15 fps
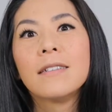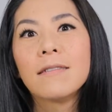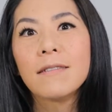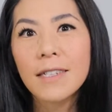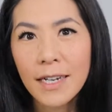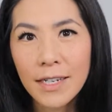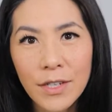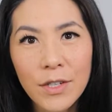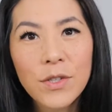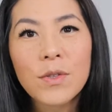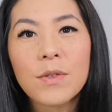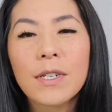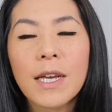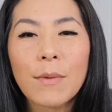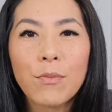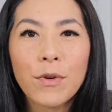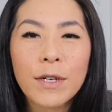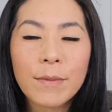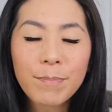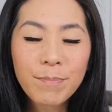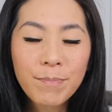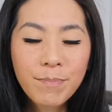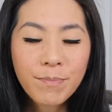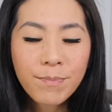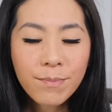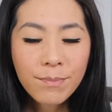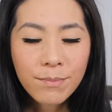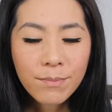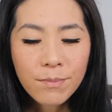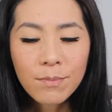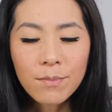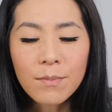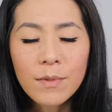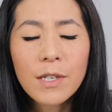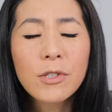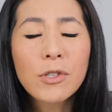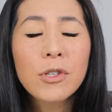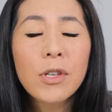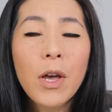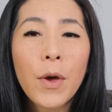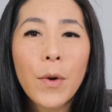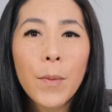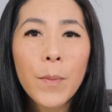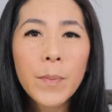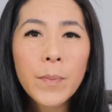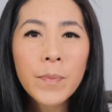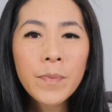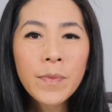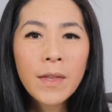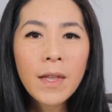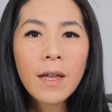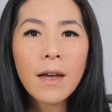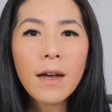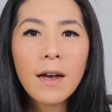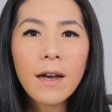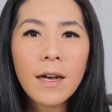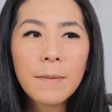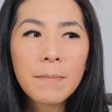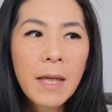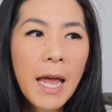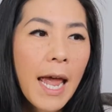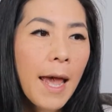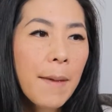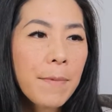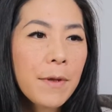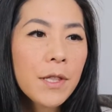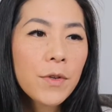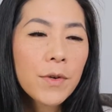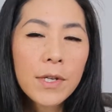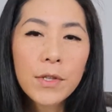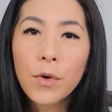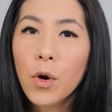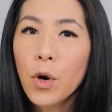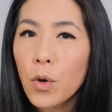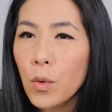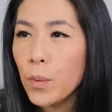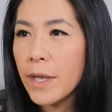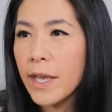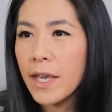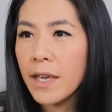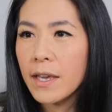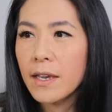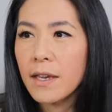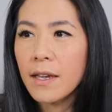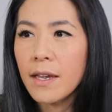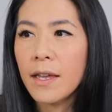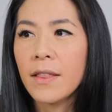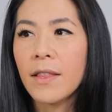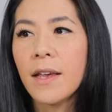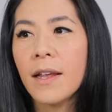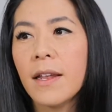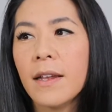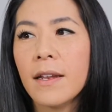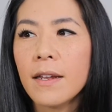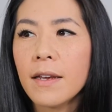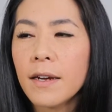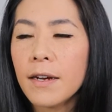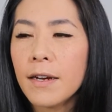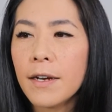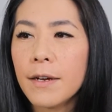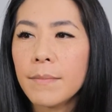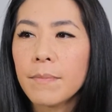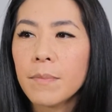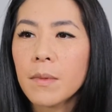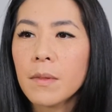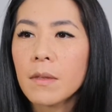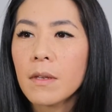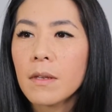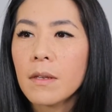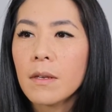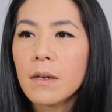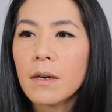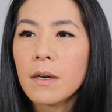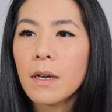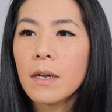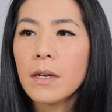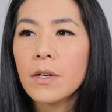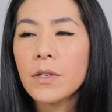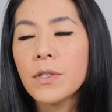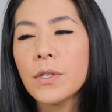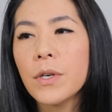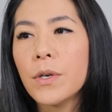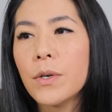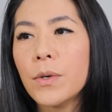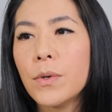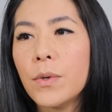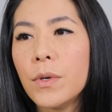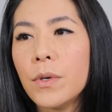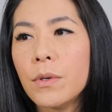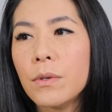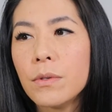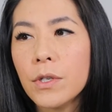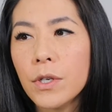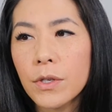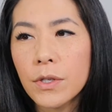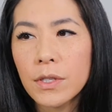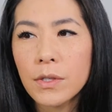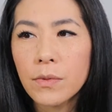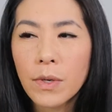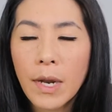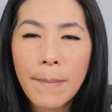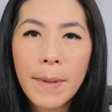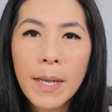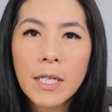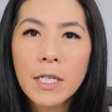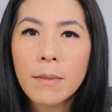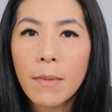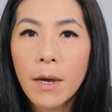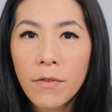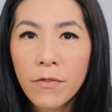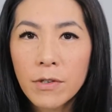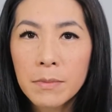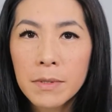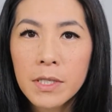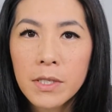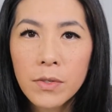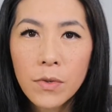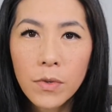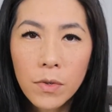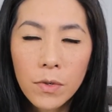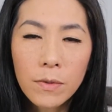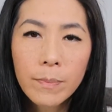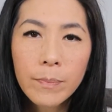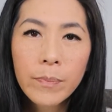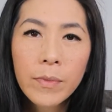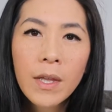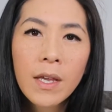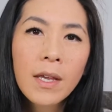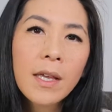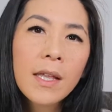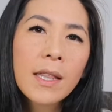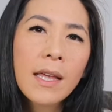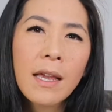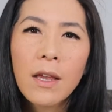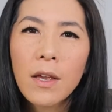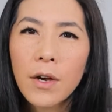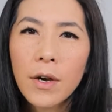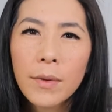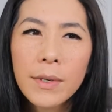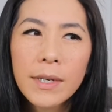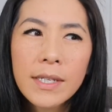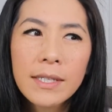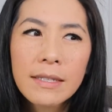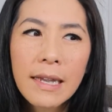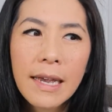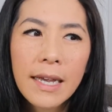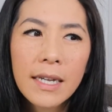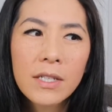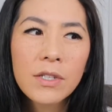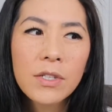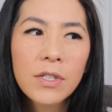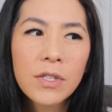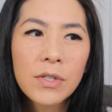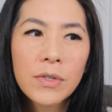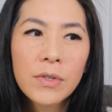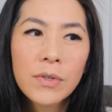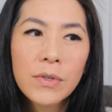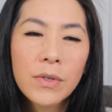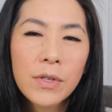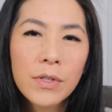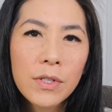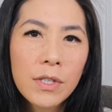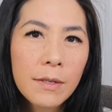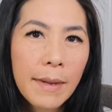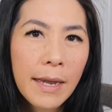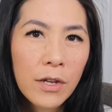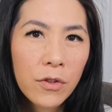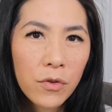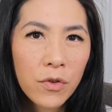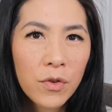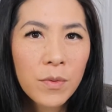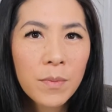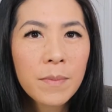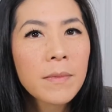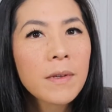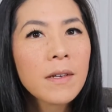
diagnosed with type 1. So that happened throughout the whole week. And then I also noticed when I picked him up from school that he always had to go to the bathroom